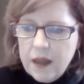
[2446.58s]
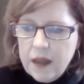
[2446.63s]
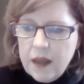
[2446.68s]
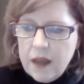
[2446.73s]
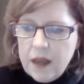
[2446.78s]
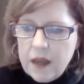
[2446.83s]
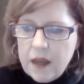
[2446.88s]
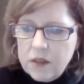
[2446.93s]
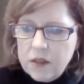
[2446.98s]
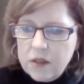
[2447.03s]

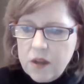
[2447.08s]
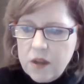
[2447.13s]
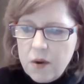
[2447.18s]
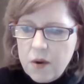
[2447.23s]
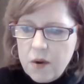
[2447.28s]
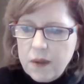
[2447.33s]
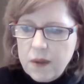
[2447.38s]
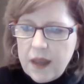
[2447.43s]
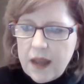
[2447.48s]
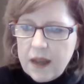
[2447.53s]
And
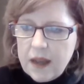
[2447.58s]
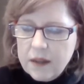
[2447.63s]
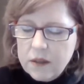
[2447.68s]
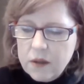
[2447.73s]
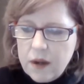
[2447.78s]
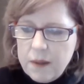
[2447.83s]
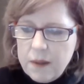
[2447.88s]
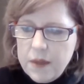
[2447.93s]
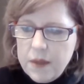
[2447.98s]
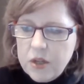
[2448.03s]
so, yeah, so
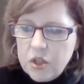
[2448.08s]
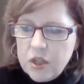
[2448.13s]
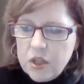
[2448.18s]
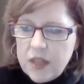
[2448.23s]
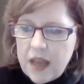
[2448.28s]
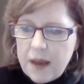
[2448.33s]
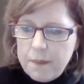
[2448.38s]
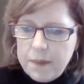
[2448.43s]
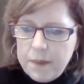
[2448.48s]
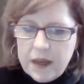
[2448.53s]
I mentioned
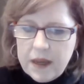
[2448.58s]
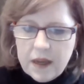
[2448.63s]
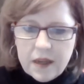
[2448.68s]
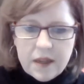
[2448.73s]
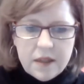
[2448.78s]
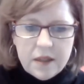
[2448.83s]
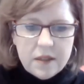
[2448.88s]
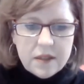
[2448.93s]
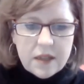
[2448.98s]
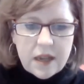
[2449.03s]
that
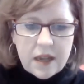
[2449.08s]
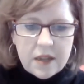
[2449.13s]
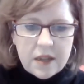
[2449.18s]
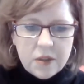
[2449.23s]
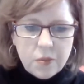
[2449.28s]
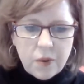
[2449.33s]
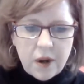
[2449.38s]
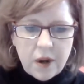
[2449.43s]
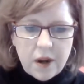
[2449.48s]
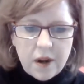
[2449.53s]
because as
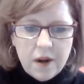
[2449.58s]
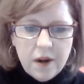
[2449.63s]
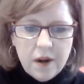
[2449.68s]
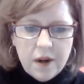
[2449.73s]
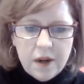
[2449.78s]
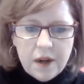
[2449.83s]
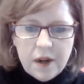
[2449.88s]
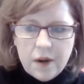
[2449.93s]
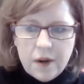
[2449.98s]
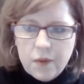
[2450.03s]
we're
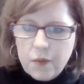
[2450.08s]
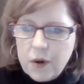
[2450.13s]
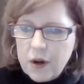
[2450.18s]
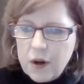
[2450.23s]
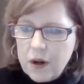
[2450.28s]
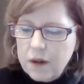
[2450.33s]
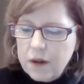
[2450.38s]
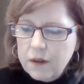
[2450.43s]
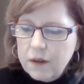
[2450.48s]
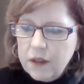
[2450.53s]

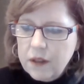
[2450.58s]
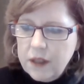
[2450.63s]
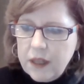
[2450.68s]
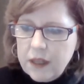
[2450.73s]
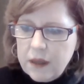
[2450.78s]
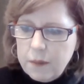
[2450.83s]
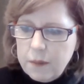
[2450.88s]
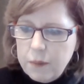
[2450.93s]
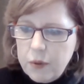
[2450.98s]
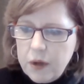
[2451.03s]
looking
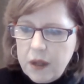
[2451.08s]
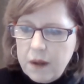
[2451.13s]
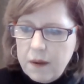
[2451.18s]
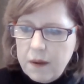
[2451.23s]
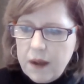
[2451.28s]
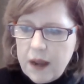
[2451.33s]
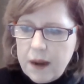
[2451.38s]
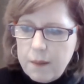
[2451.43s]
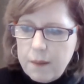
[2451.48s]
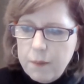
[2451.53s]
at
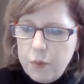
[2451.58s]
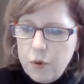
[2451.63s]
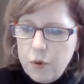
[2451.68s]
I'm